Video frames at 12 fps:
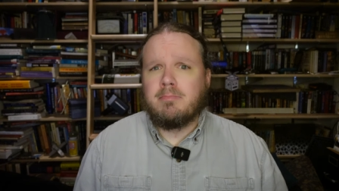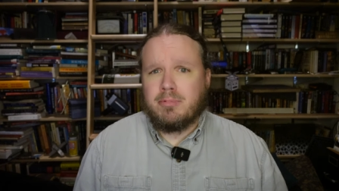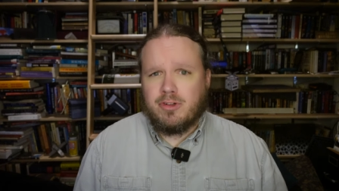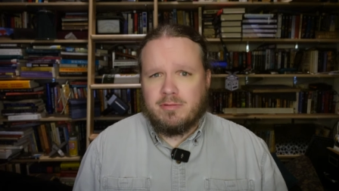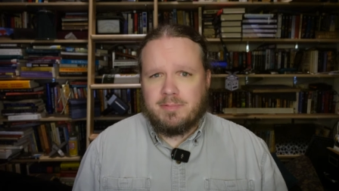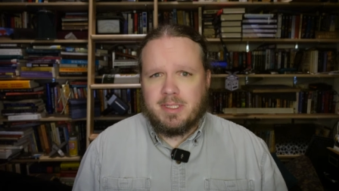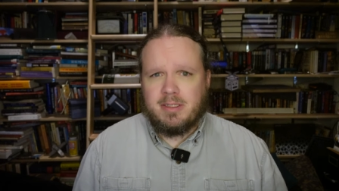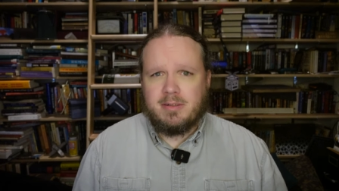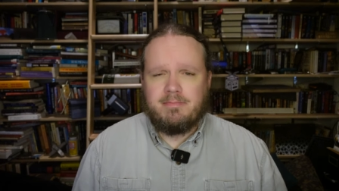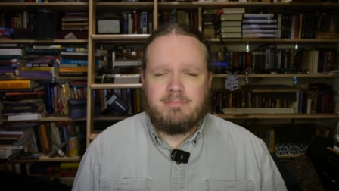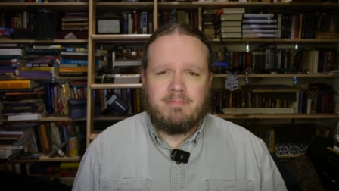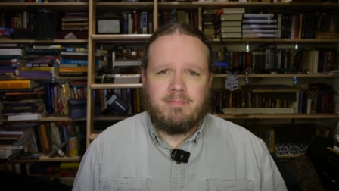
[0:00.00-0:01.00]
improvement.
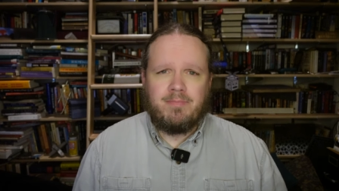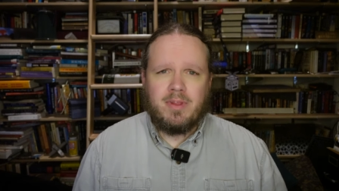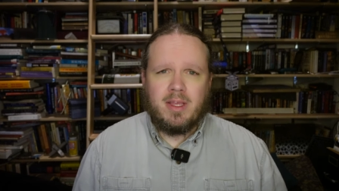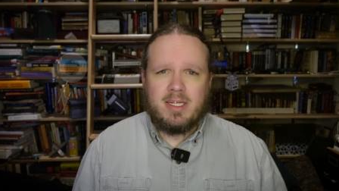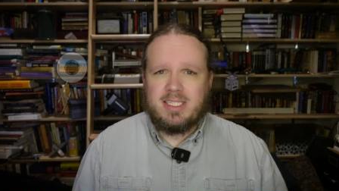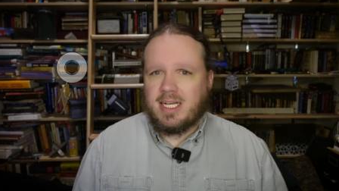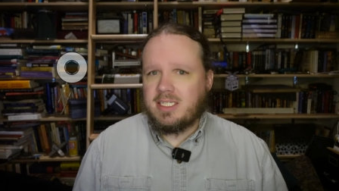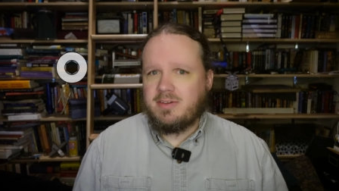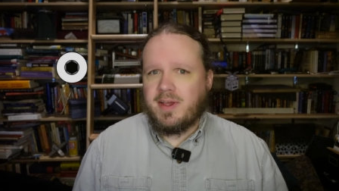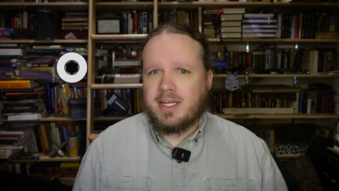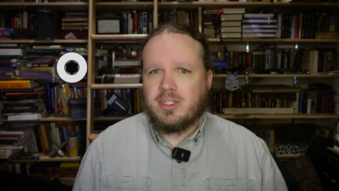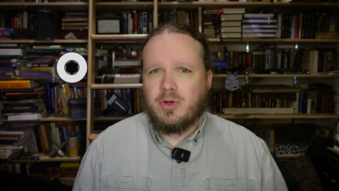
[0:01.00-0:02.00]

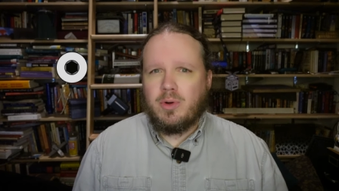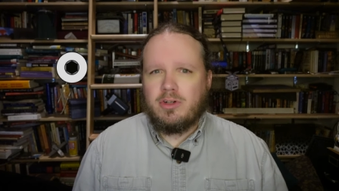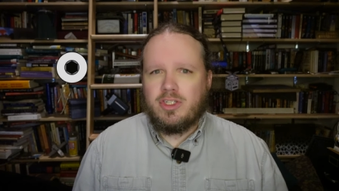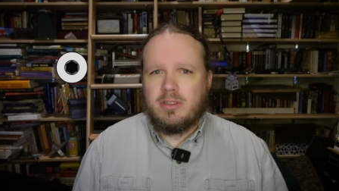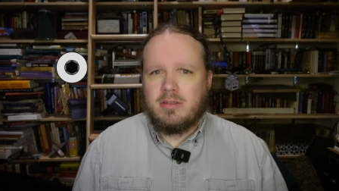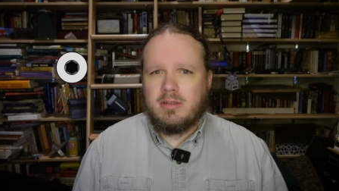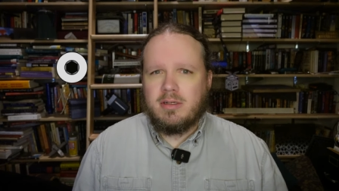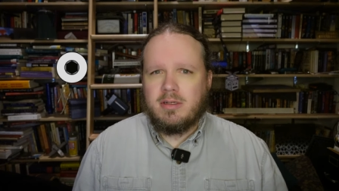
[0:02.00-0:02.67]
Satisfaction quotient?